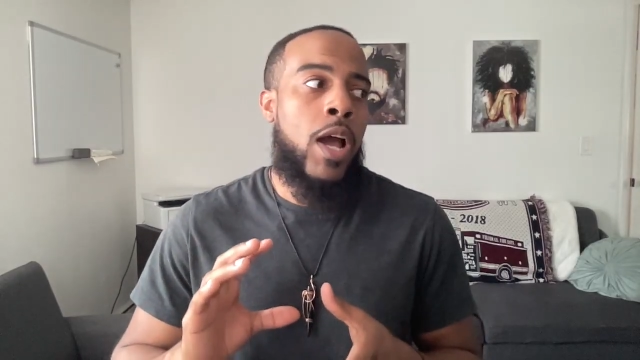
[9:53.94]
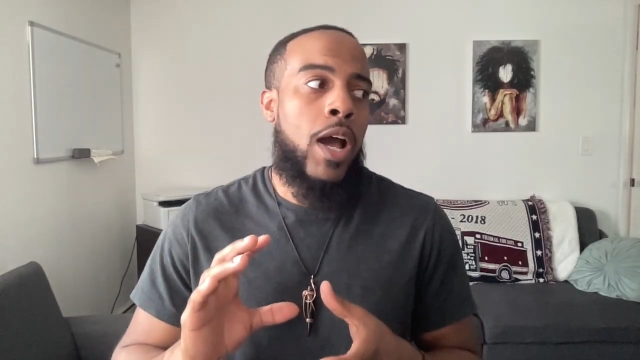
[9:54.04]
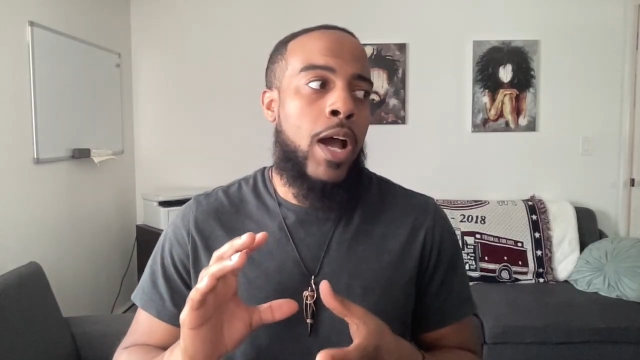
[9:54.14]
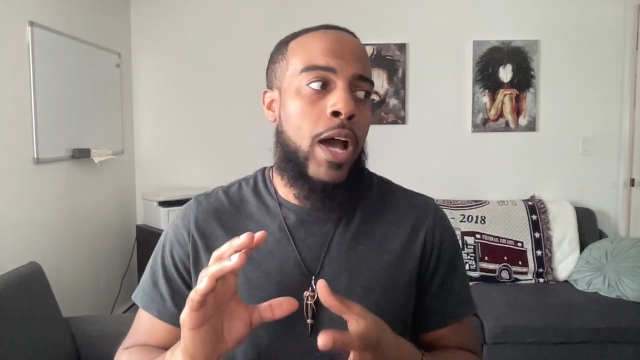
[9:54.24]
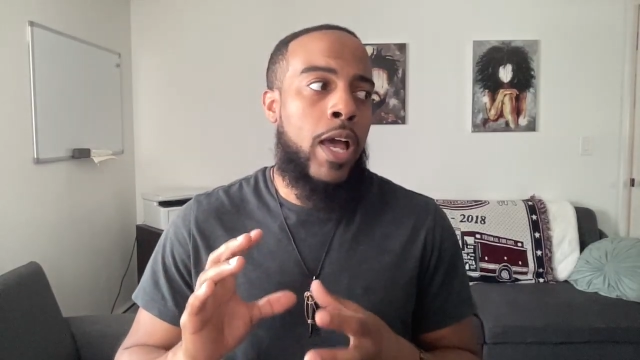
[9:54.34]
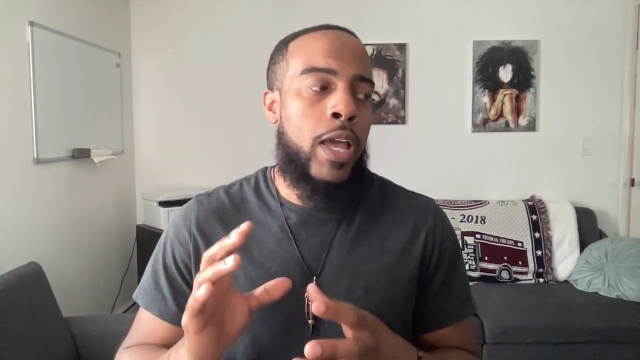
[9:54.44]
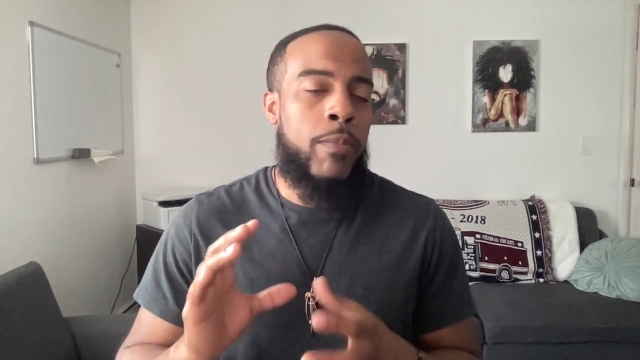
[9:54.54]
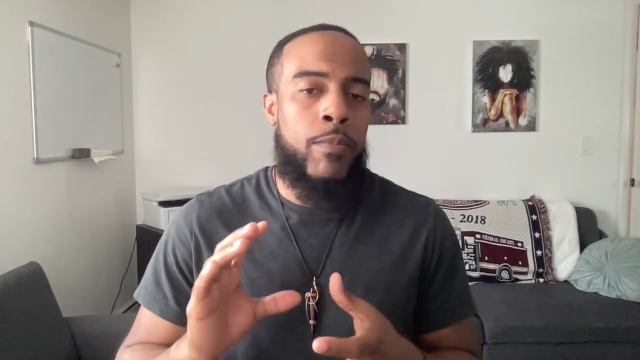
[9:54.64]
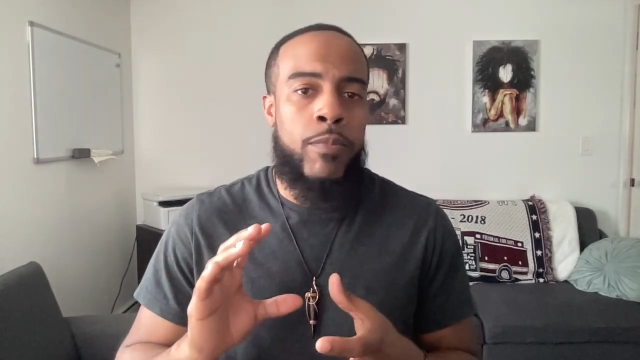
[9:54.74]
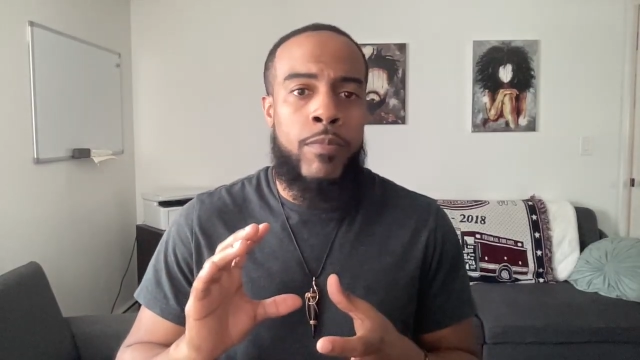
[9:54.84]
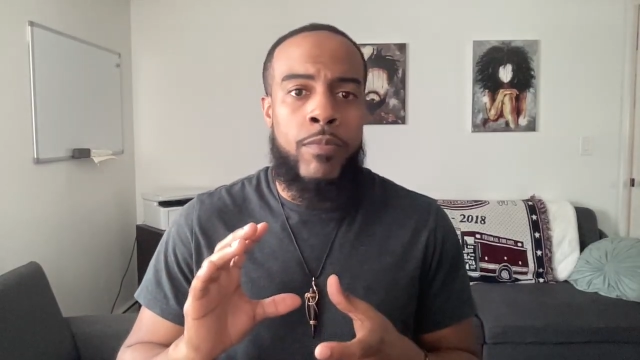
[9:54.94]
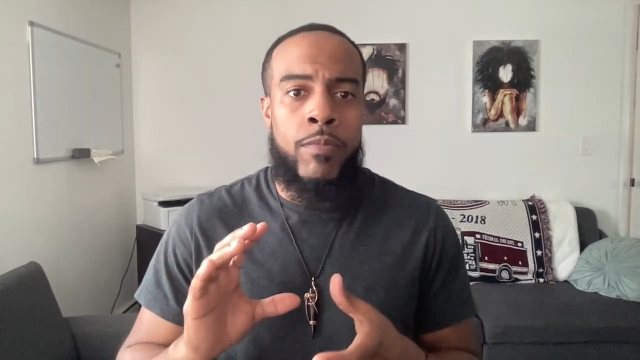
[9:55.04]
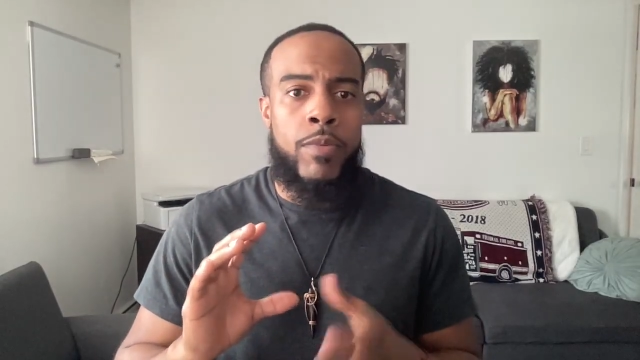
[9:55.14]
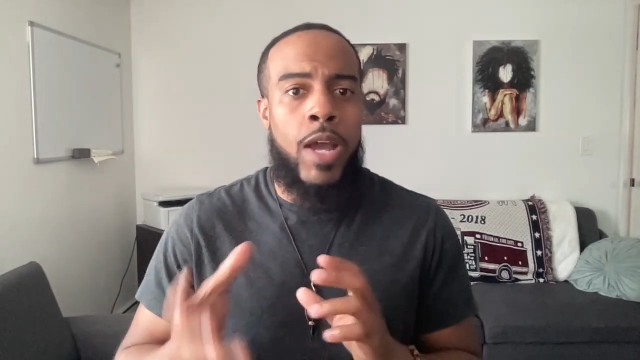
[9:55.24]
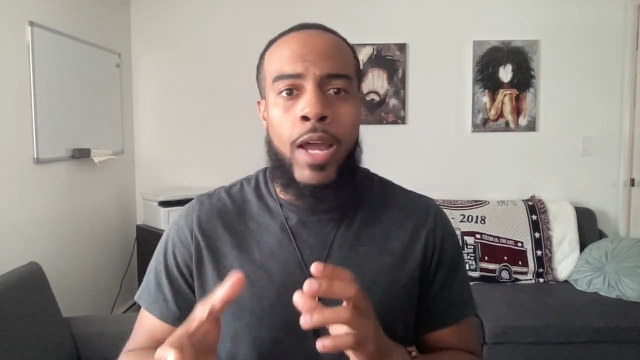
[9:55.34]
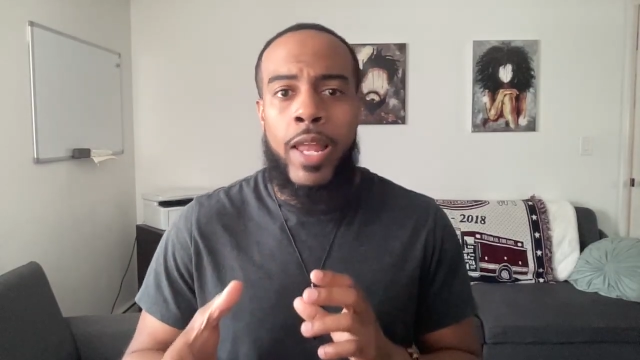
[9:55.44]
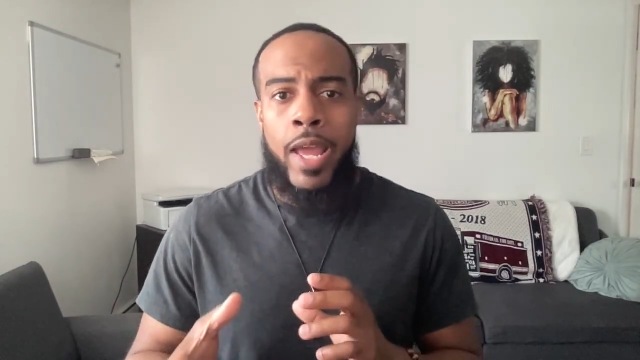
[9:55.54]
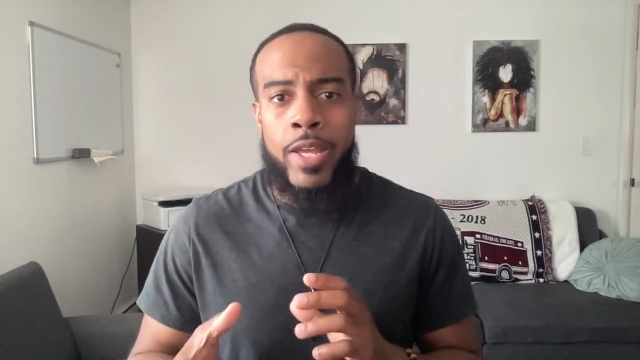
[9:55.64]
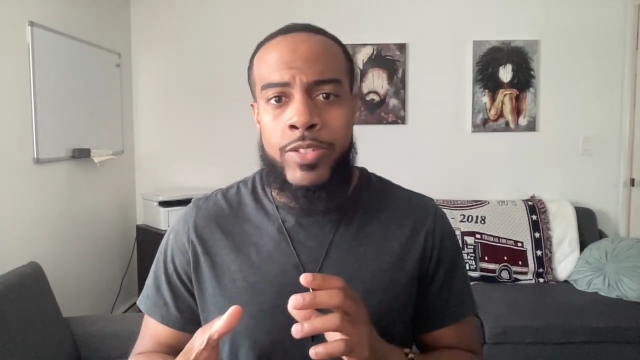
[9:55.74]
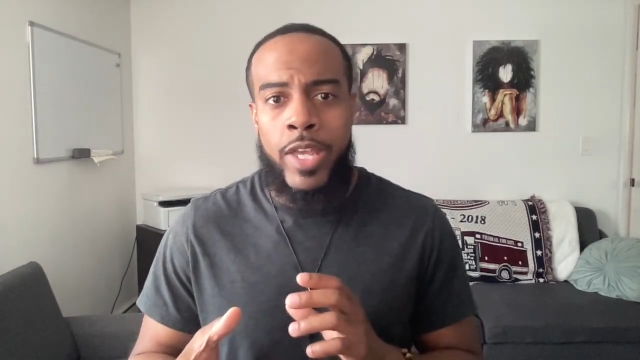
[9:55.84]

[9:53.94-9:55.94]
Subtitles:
I'm not as